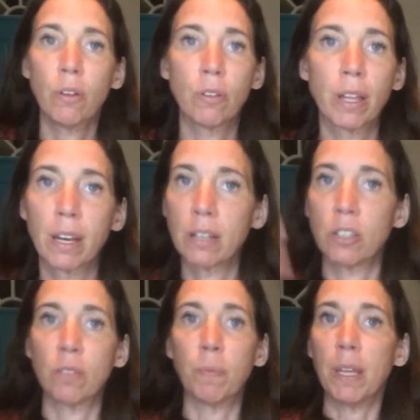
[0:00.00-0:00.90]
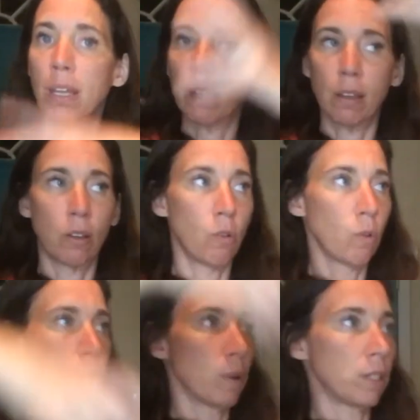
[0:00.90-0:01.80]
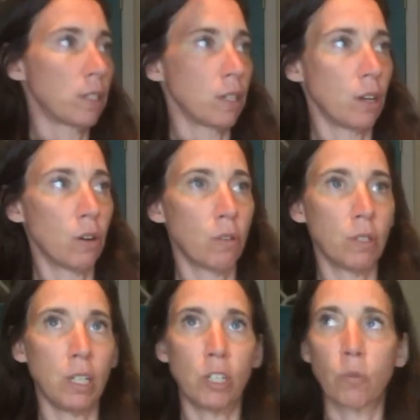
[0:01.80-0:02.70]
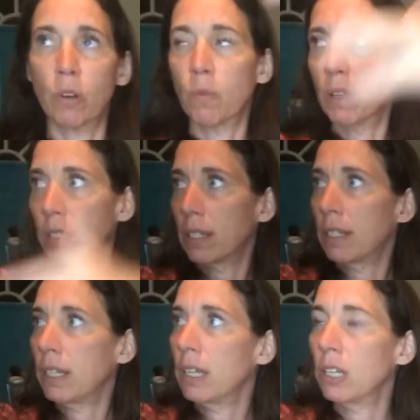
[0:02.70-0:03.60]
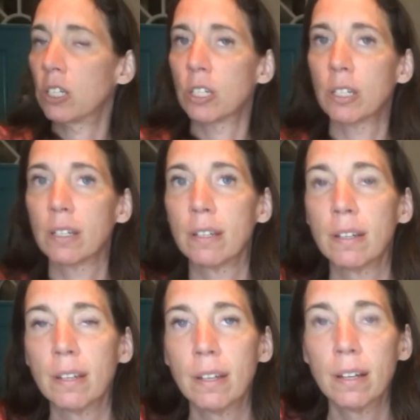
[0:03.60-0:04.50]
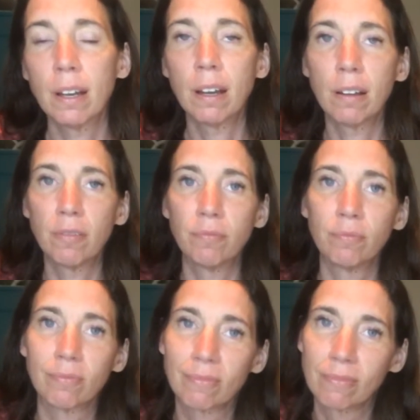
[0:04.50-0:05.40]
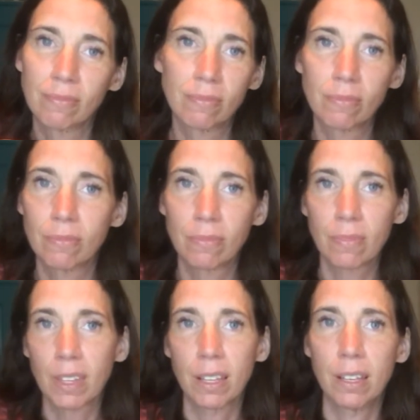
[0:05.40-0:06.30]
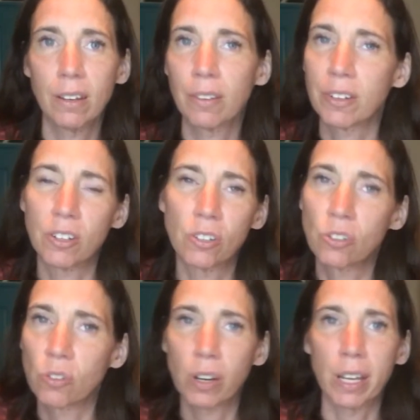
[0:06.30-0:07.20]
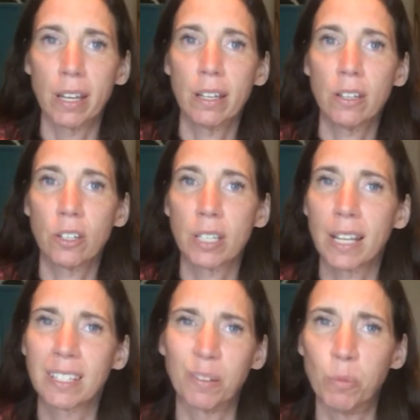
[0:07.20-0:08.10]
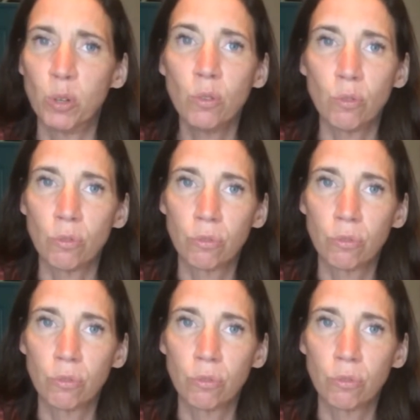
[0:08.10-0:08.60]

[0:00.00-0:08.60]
You let it just be, go where it wants to go, teach where it wants to teach. You don't have to destroy it. It just has to move.